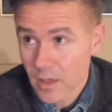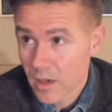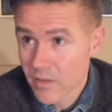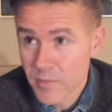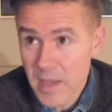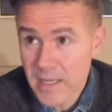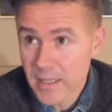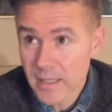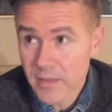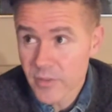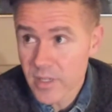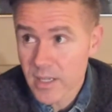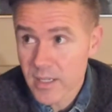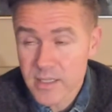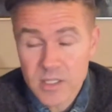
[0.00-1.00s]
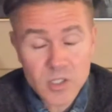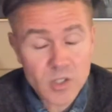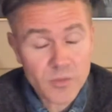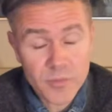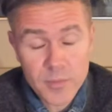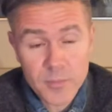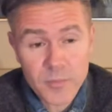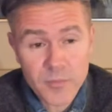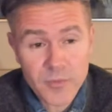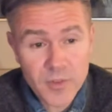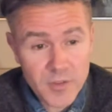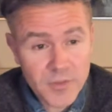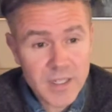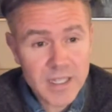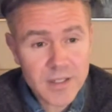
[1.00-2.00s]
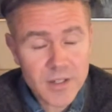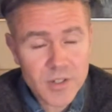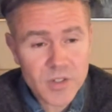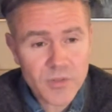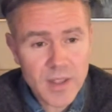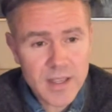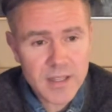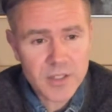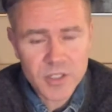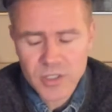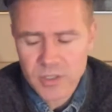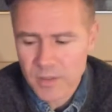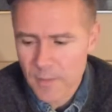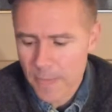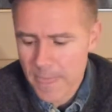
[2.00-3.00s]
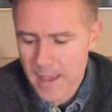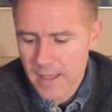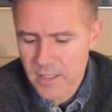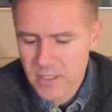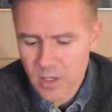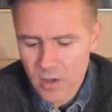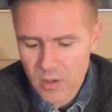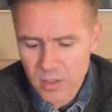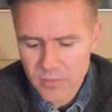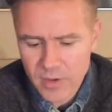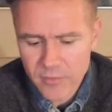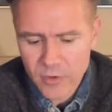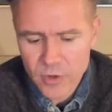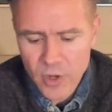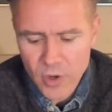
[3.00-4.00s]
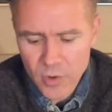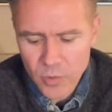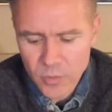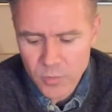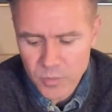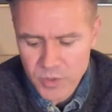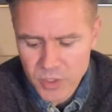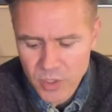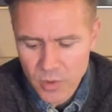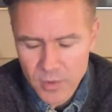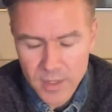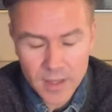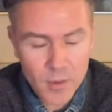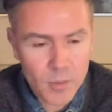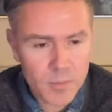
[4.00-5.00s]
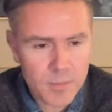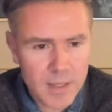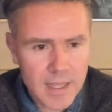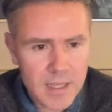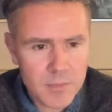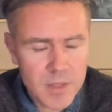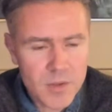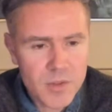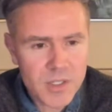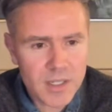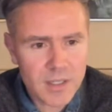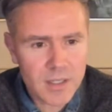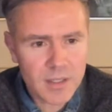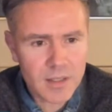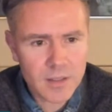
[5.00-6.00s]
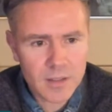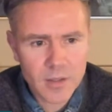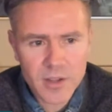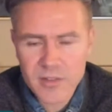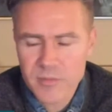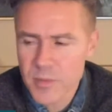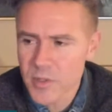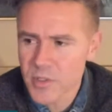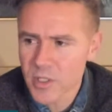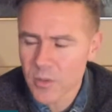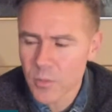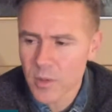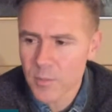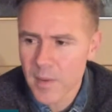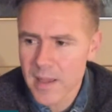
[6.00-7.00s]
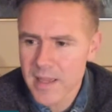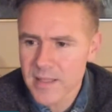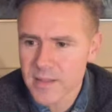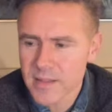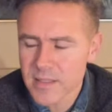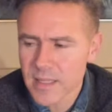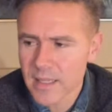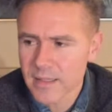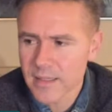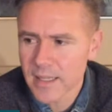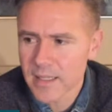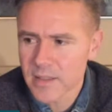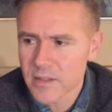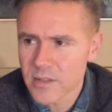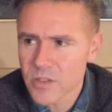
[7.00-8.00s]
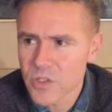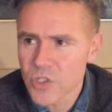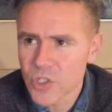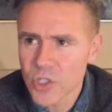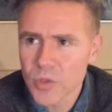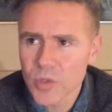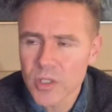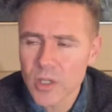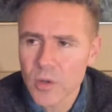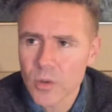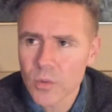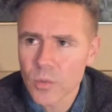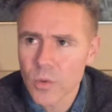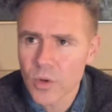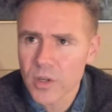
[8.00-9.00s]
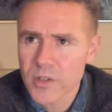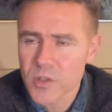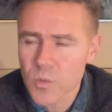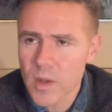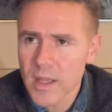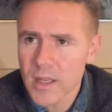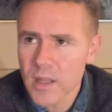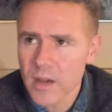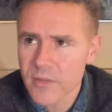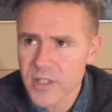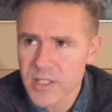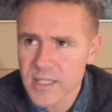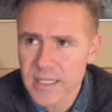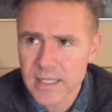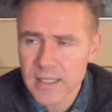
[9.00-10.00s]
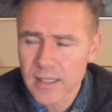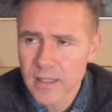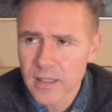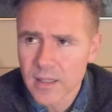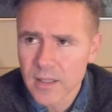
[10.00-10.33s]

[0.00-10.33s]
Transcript: I've made a living at it since I'm 15 years of age. And it's all I've ever known was going out and playing music, live music with bands, and then studio work as well, obviously.